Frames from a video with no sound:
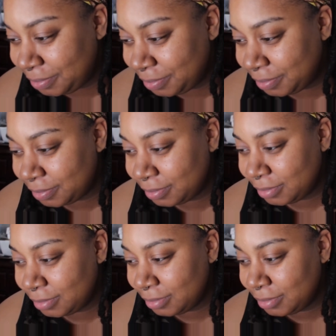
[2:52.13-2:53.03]

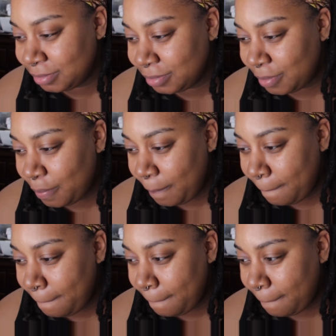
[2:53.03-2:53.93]

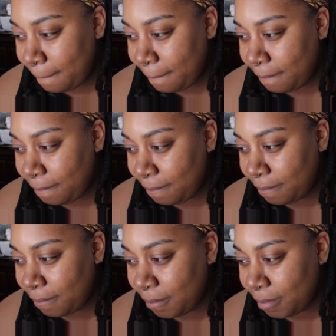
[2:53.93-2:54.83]

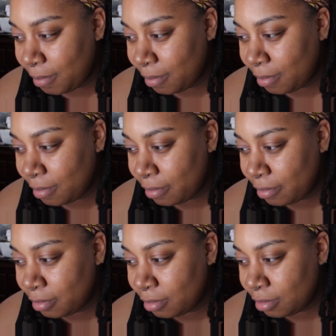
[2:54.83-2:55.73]

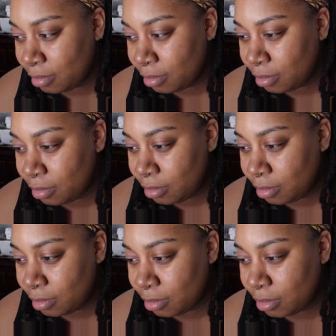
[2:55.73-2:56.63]

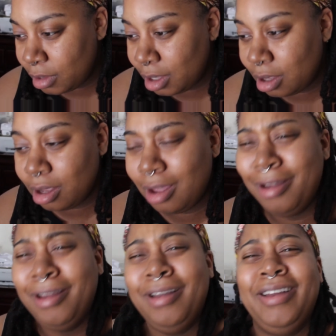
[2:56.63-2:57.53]

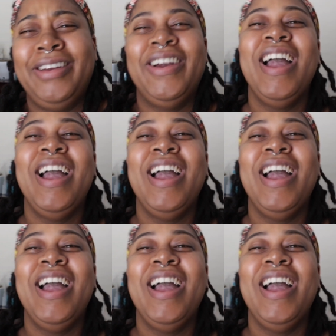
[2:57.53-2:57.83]
(no one is talking)